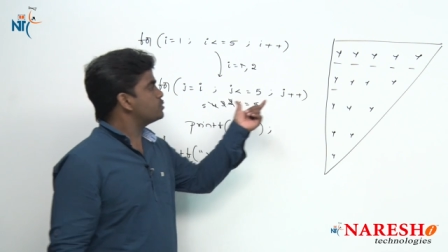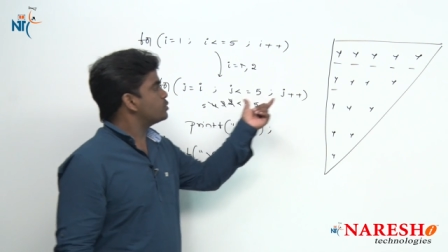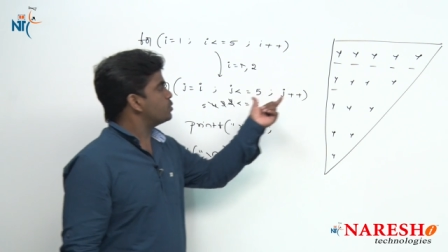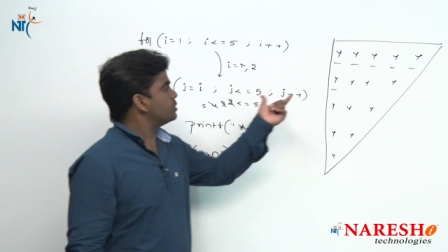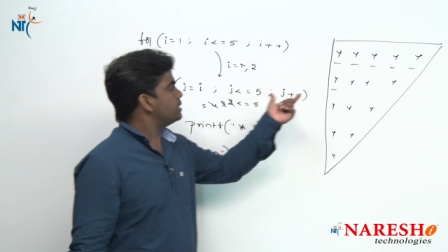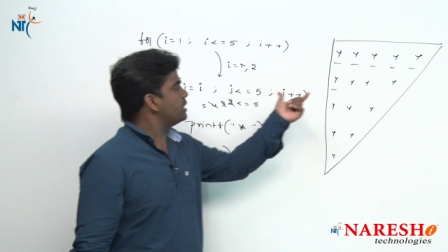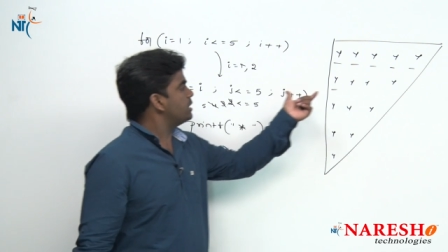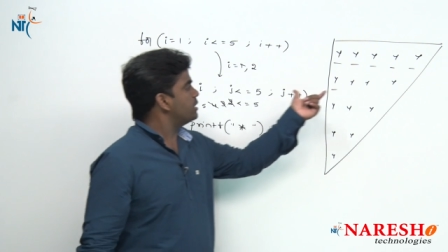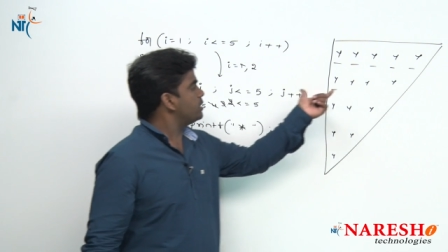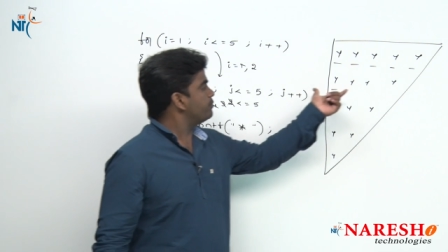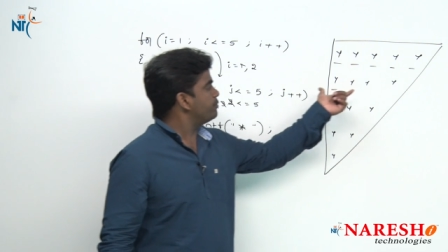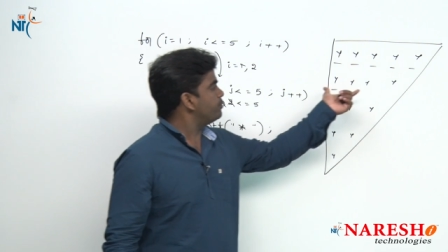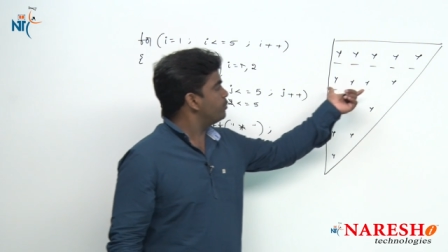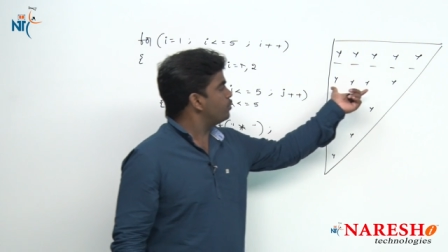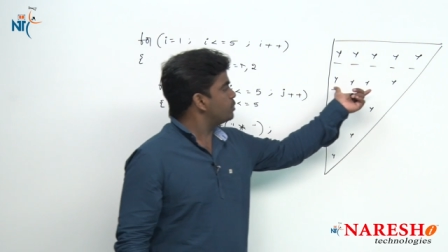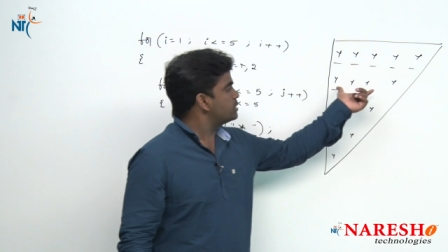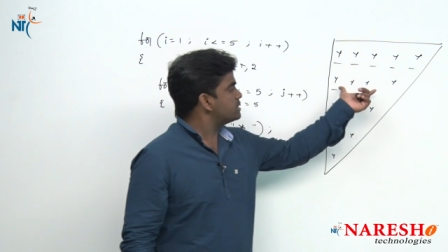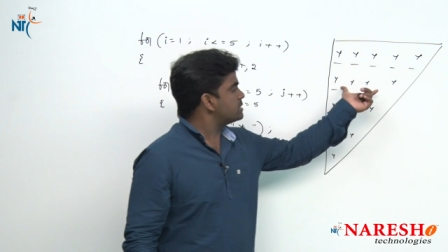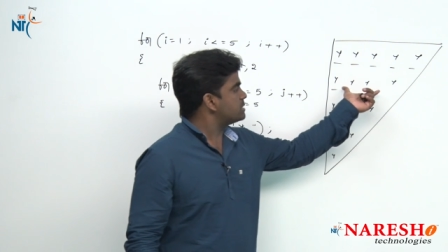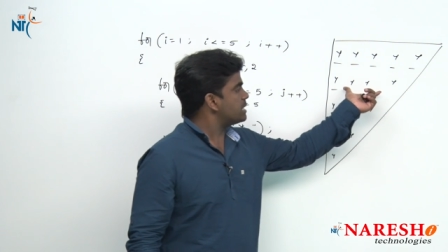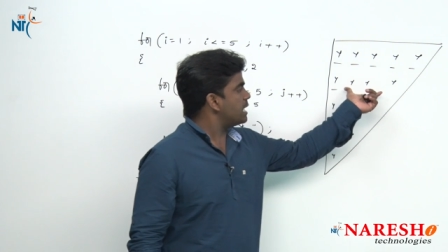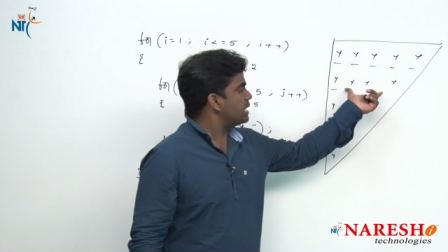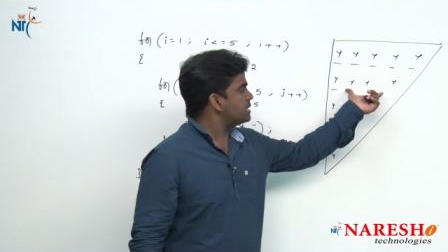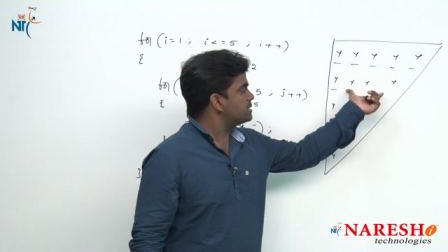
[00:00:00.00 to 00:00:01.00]
so that
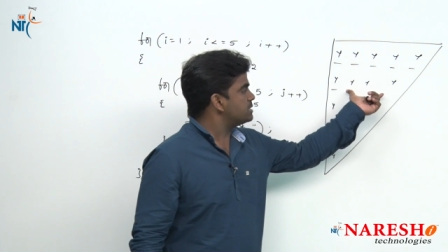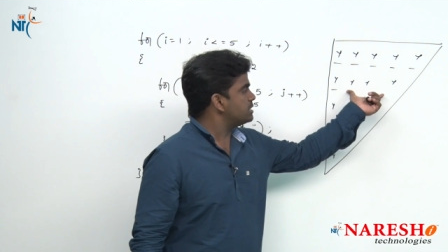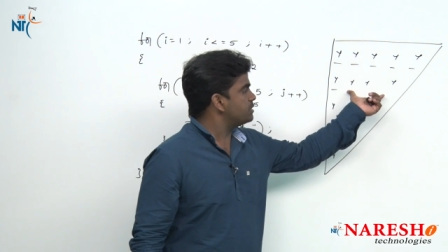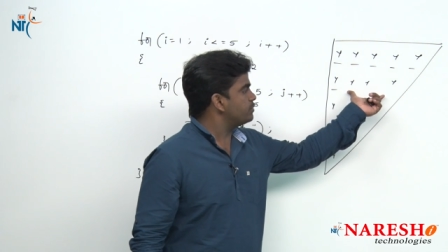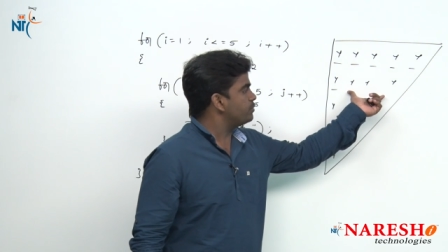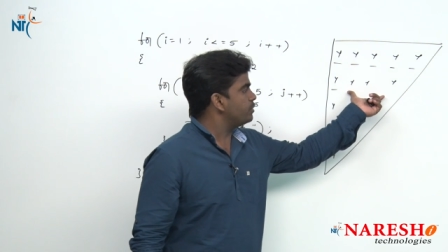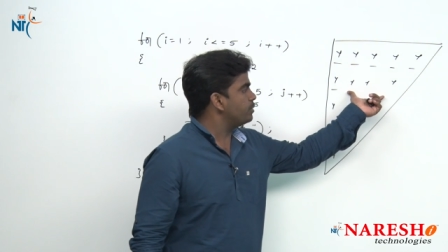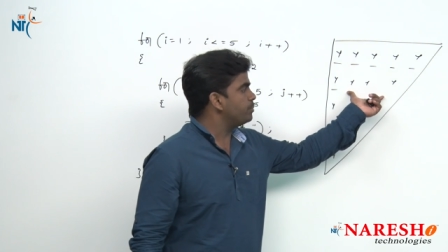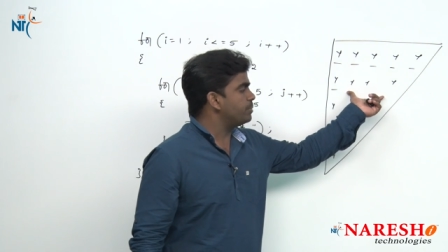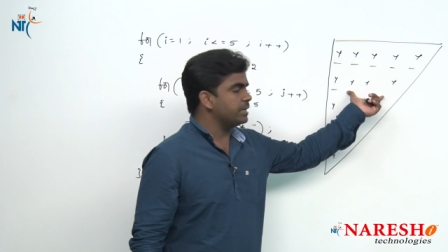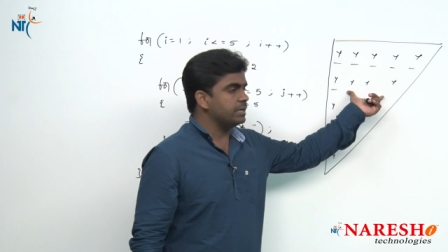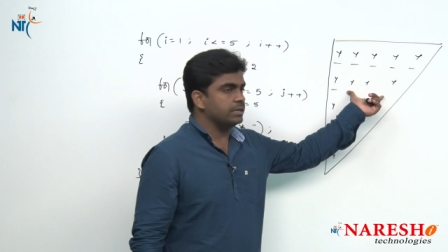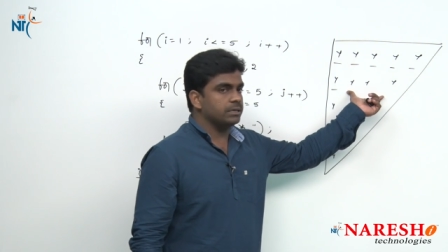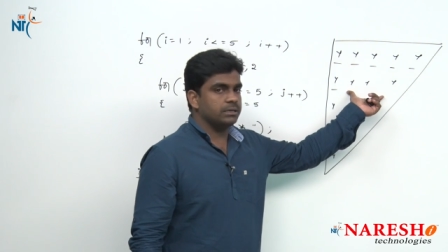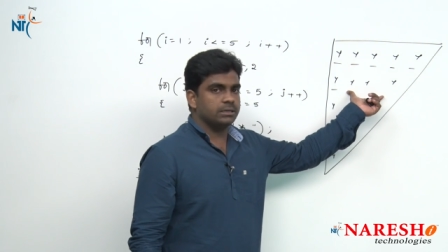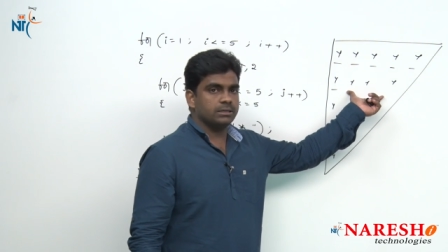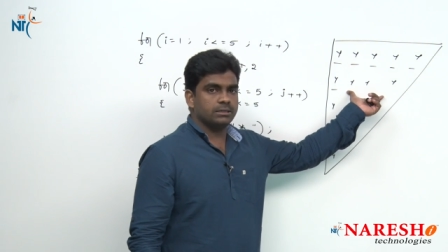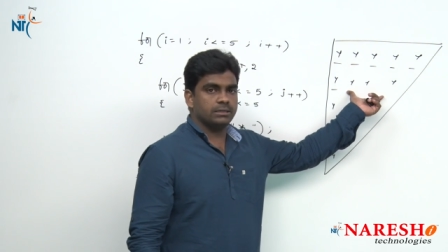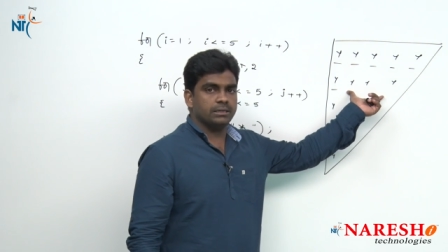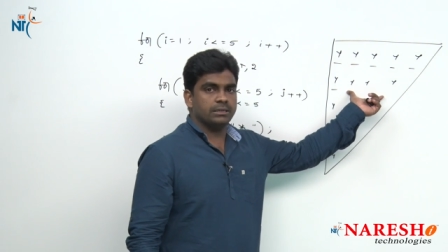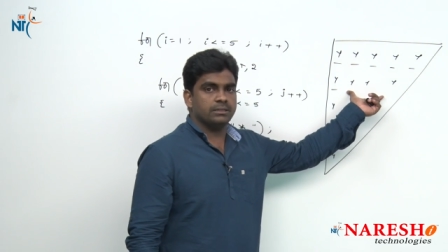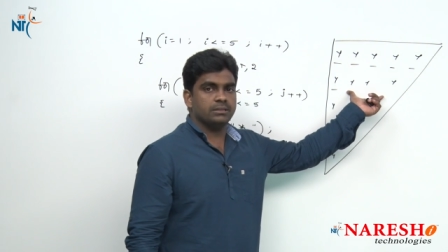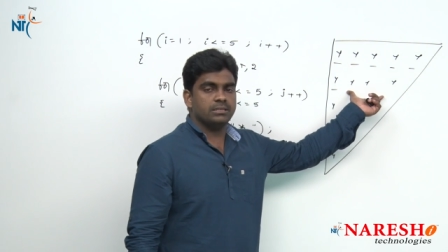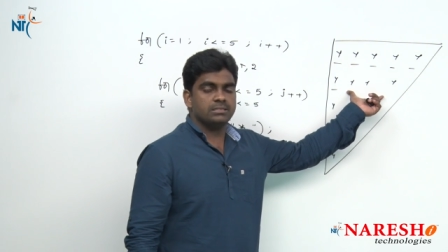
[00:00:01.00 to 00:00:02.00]
4 stars it will print
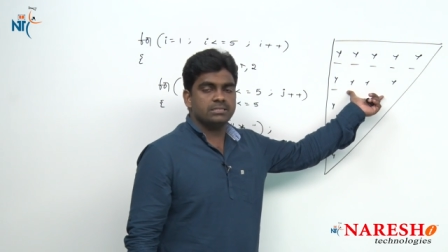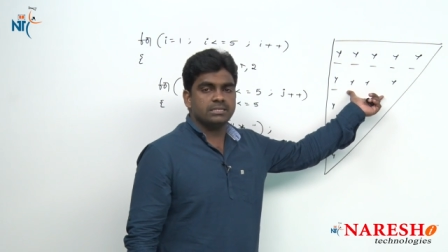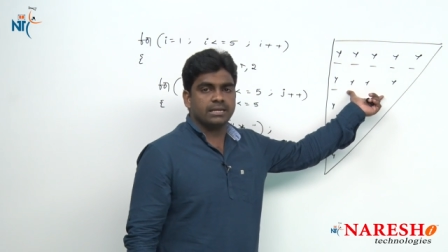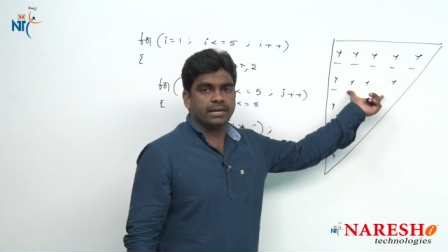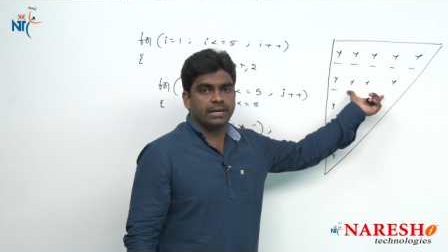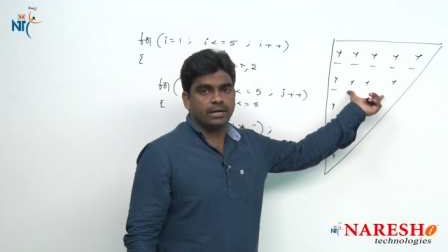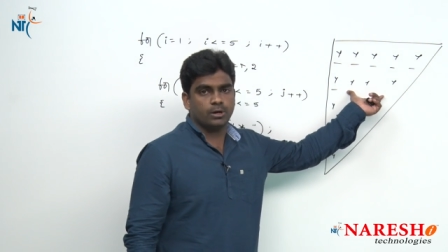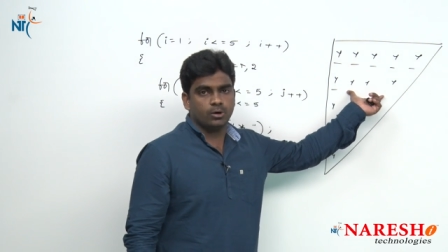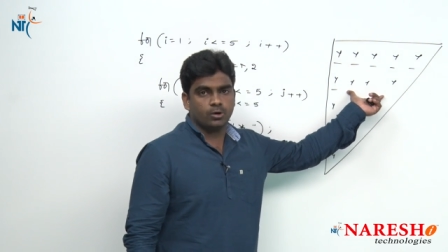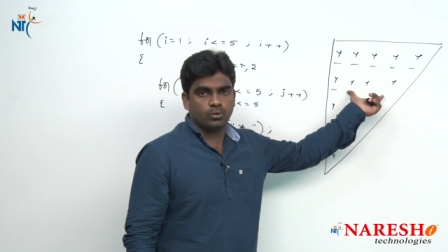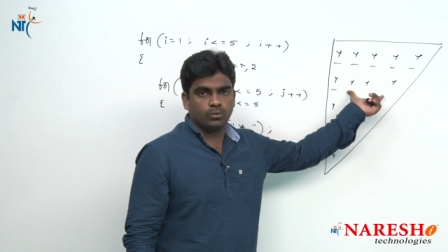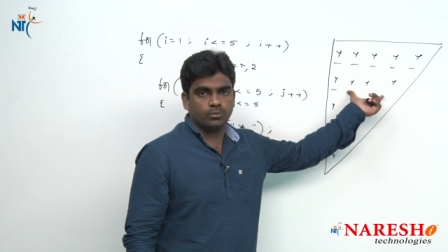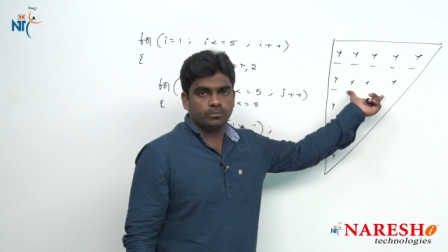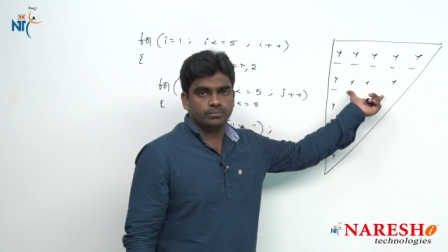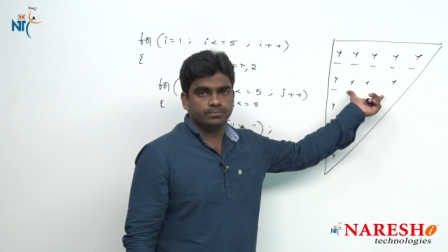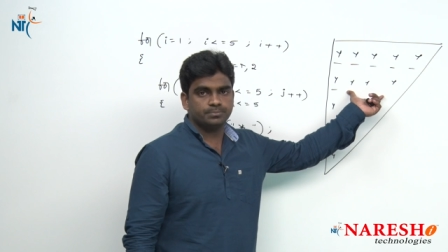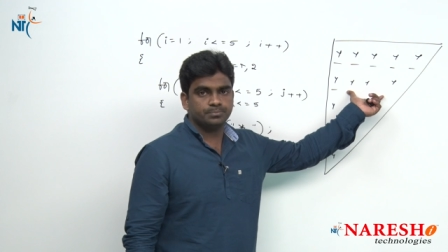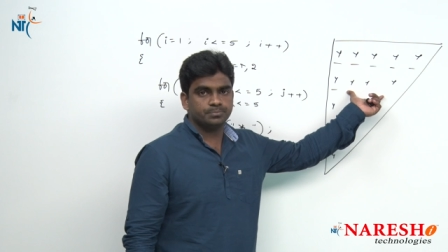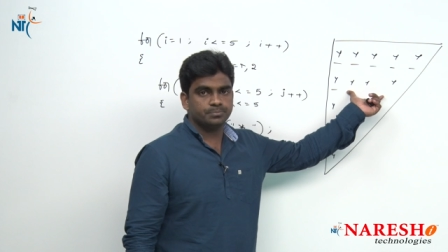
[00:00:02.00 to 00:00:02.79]
in the second row.